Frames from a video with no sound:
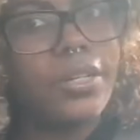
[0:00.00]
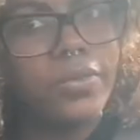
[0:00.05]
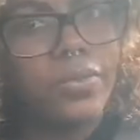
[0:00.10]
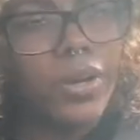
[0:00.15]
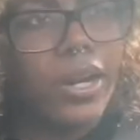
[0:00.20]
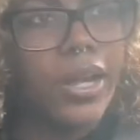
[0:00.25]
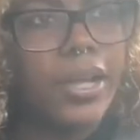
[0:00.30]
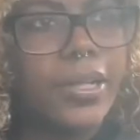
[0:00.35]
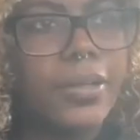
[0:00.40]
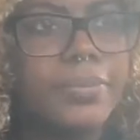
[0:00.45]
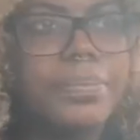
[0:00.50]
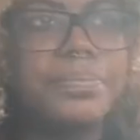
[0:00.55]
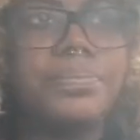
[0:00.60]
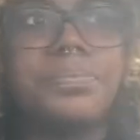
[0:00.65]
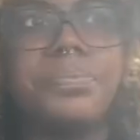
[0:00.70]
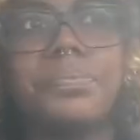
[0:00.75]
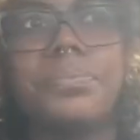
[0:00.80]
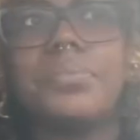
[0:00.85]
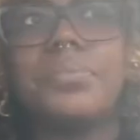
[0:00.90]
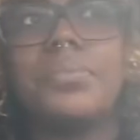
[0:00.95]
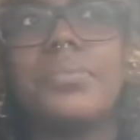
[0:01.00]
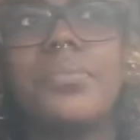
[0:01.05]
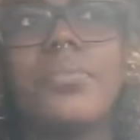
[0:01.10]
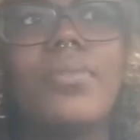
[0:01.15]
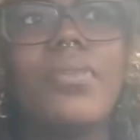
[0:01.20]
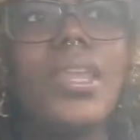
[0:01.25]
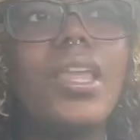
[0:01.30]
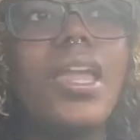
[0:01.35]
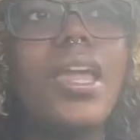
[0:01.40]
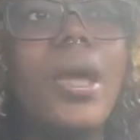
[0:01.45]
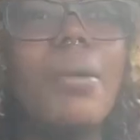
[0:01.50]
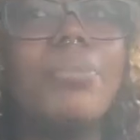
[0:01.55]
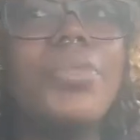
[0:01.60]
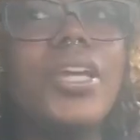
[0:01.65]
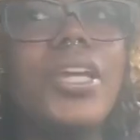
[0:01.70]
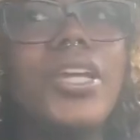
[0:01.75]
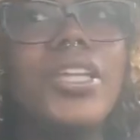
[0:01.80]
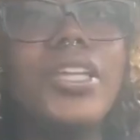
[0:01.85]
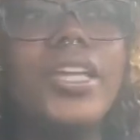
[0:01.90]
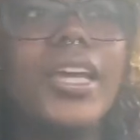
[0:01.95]
right? I'm
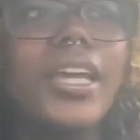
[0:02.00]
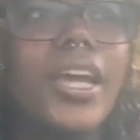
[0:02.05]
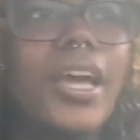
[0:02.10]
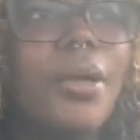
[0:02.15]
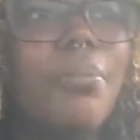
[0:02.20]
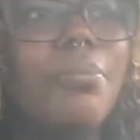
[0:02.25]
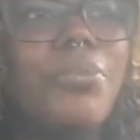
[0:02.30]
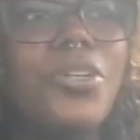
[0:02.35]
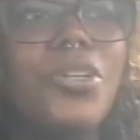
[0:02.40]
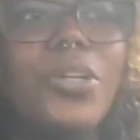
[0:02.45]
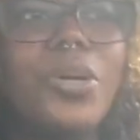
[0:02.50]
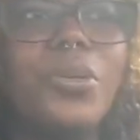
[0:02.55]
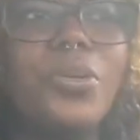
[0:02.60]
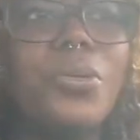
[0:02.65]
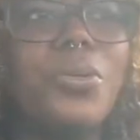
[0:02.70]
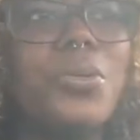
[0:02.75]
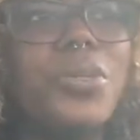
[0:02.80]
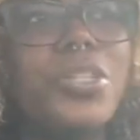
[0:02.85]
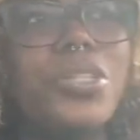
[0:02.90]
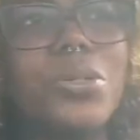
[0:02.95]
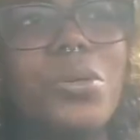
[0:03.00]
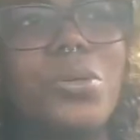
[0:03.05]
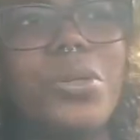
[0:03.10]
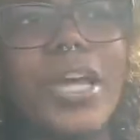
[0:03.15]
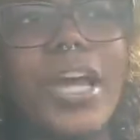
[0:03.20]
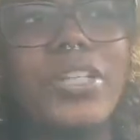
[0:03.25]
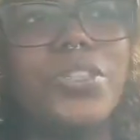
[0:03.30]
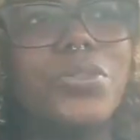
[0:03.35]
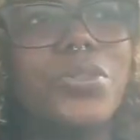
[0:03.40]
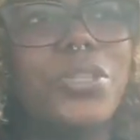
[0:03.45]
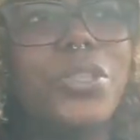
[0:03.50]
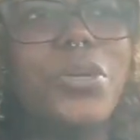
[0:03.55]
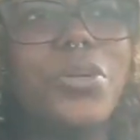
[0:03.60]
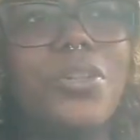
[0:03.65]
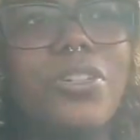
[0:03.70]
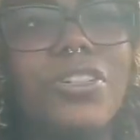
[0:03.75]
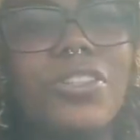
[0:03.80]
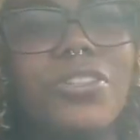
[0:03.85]
thinking, yeah, I'm you know doing this whole natural deodorant